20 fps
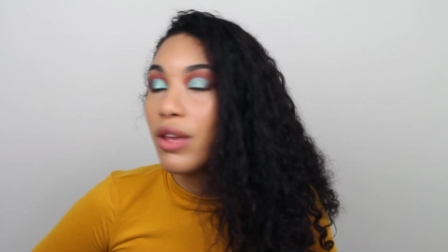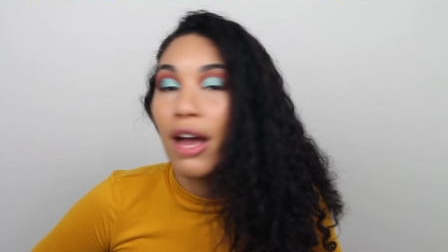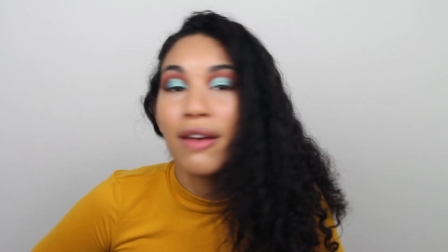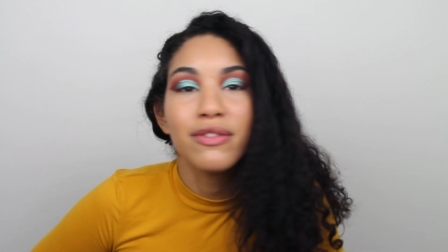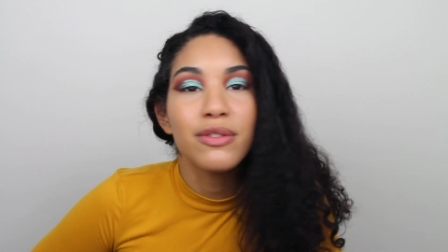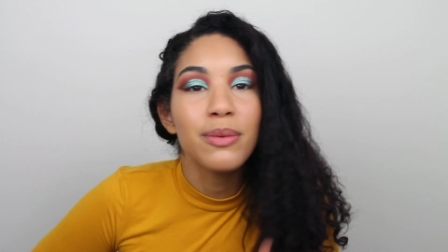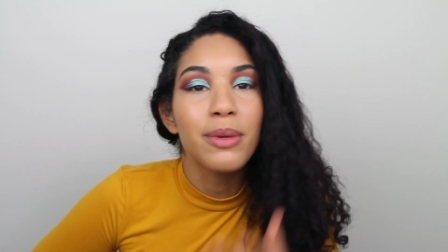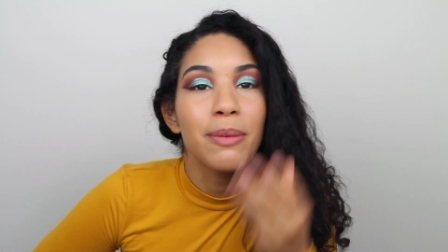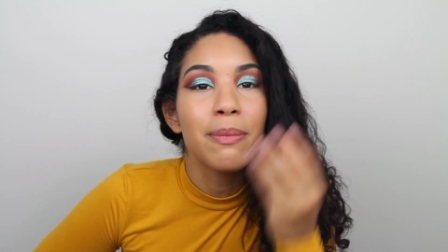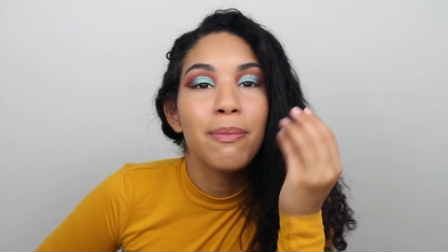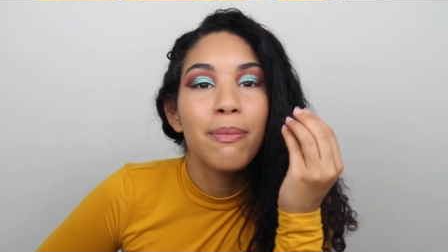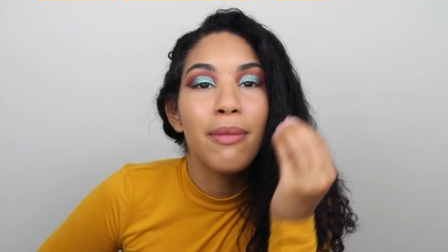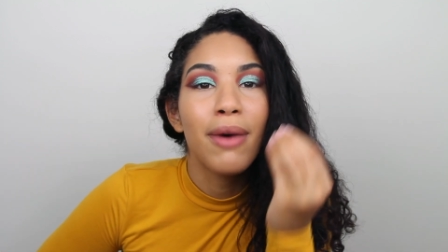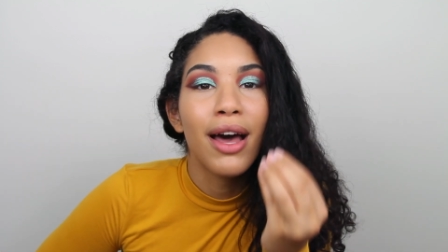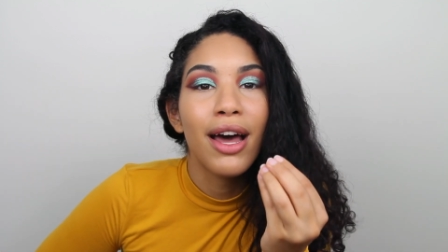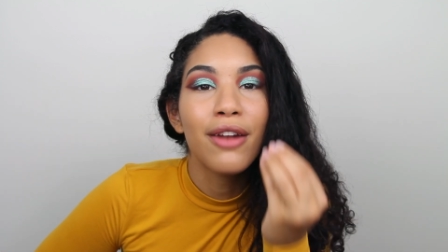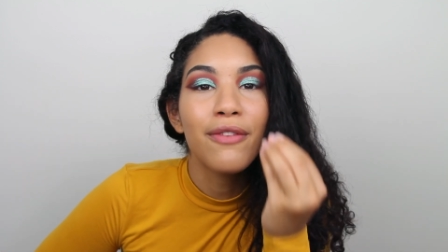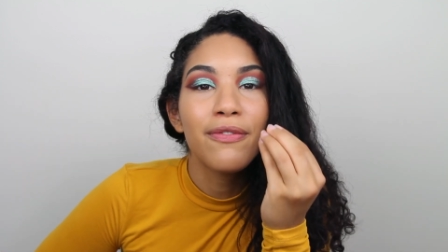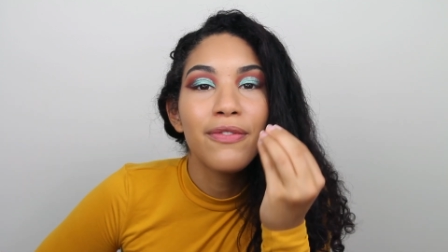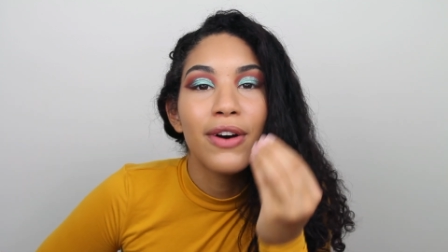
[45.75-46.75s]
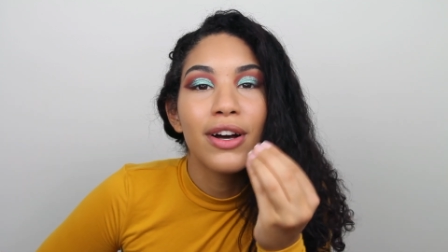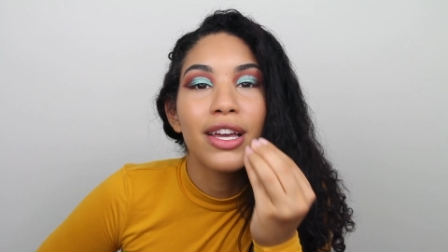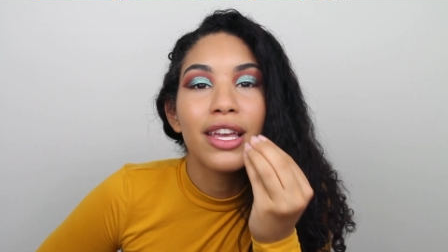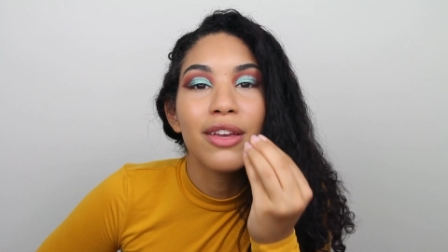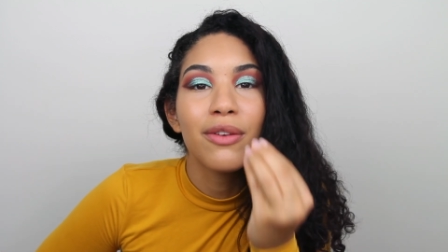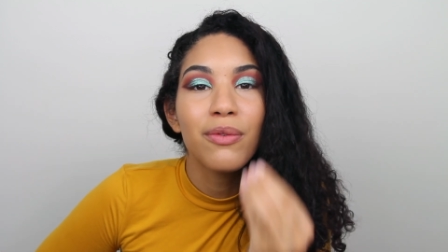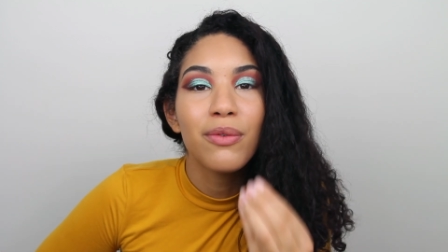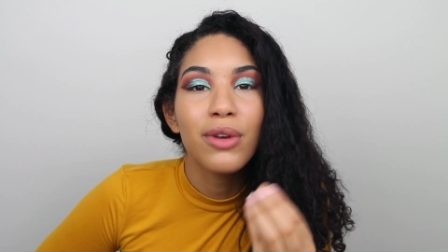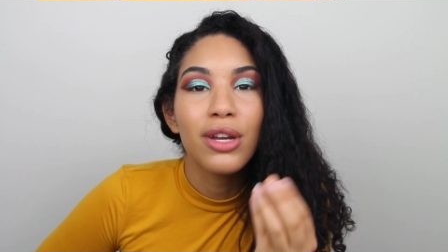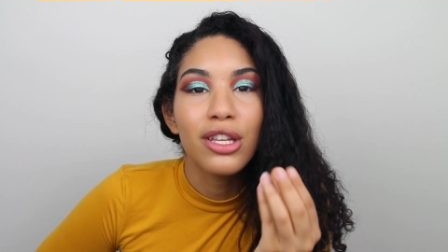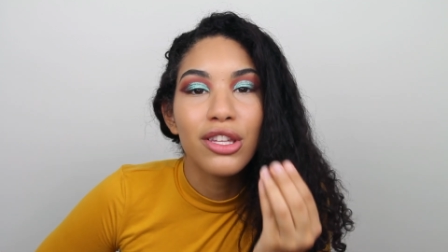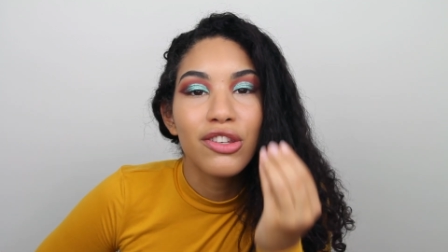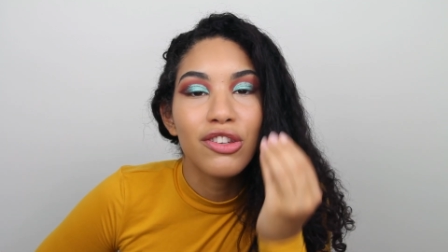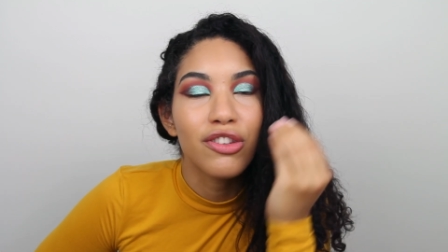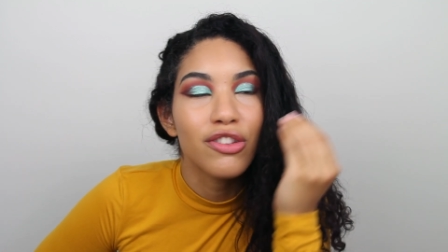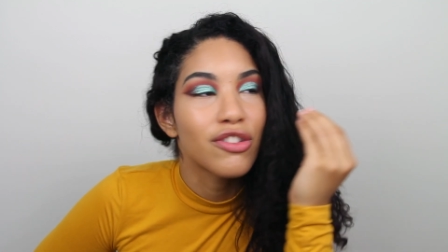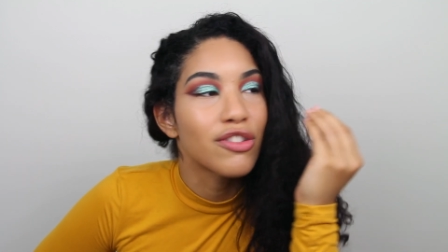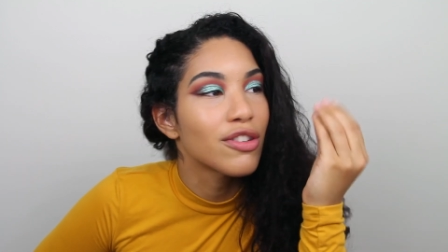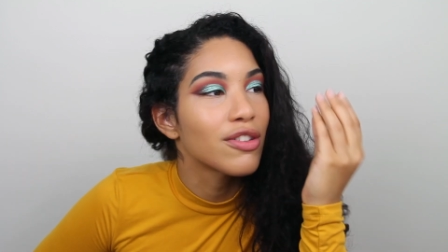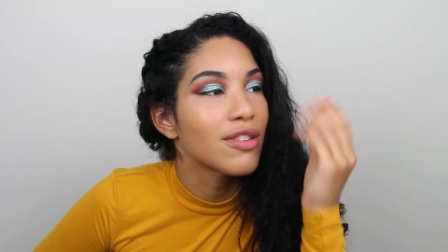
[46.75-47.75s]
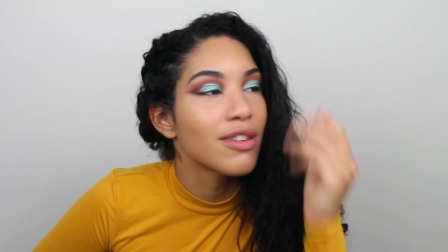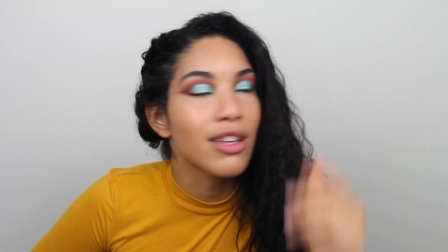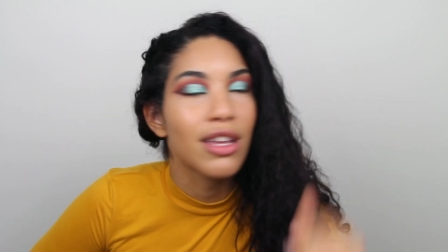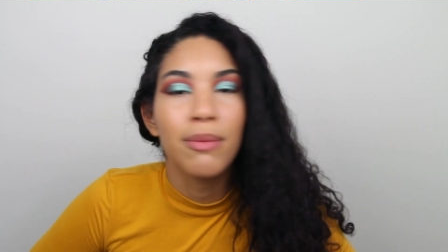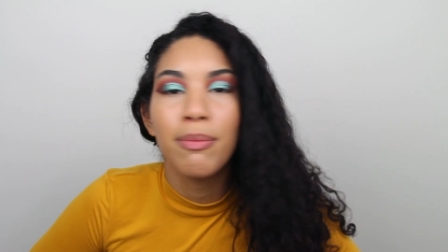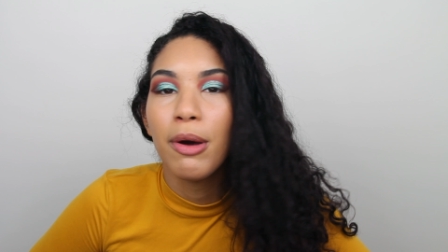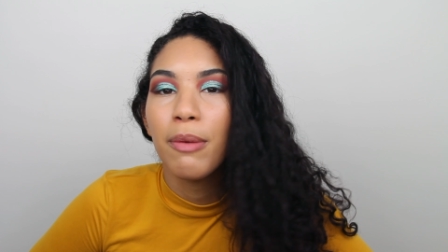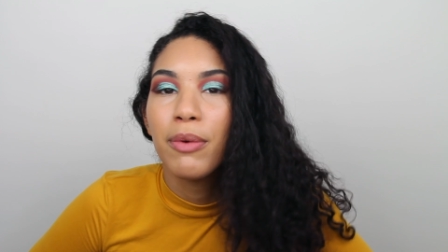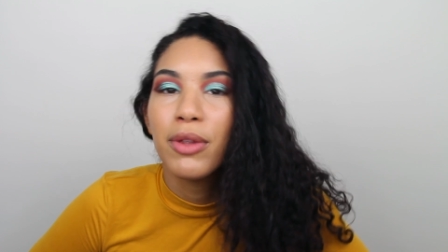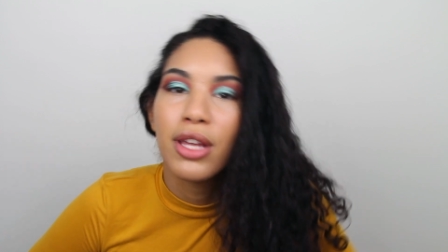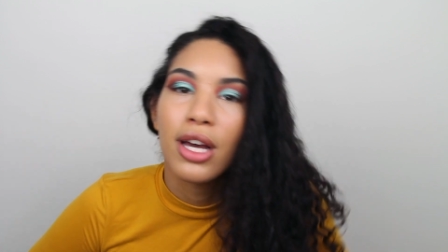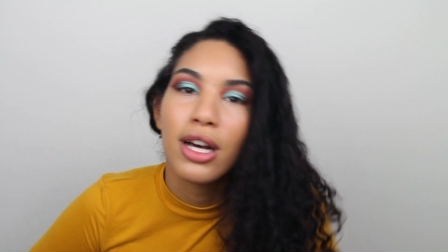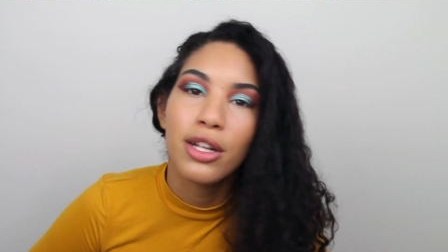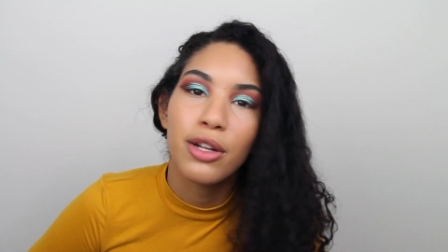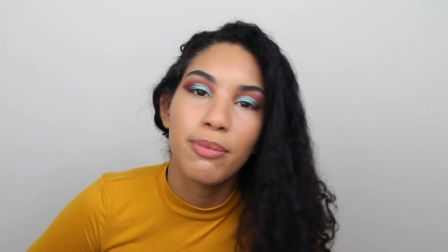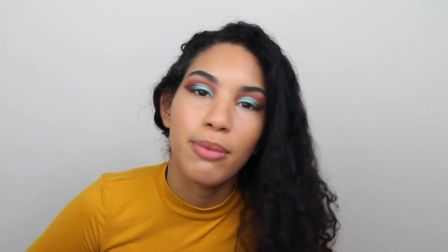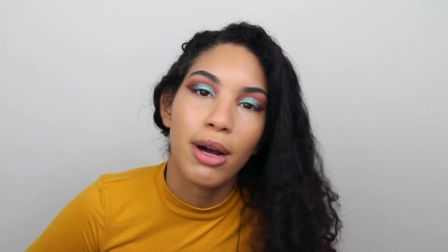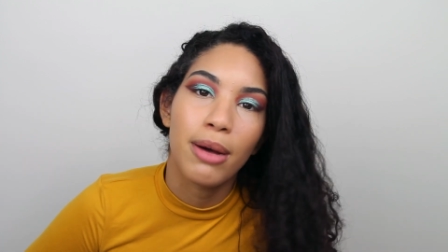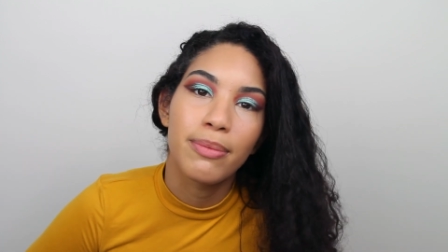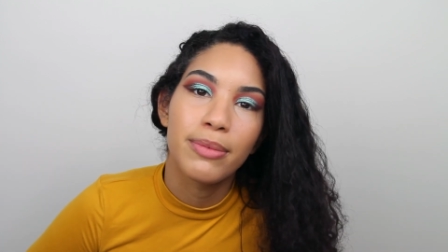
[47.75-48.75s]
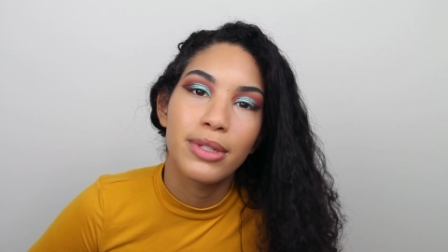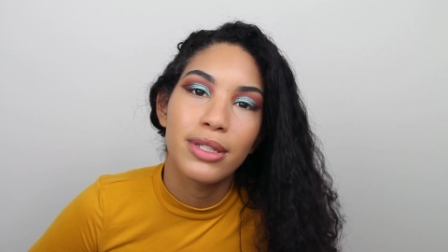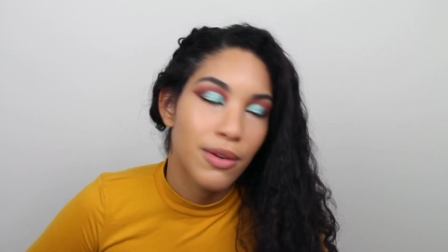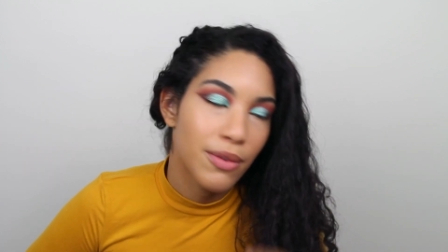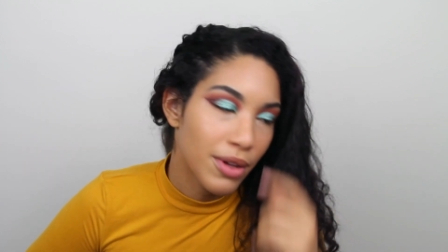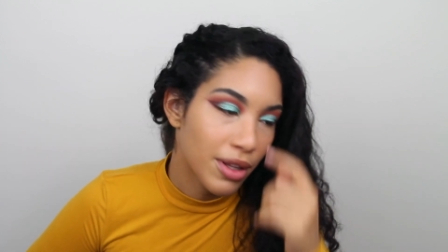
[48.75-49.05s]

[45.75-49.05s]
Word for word: You have to be mad fucking rich just to keep up with Colourpop.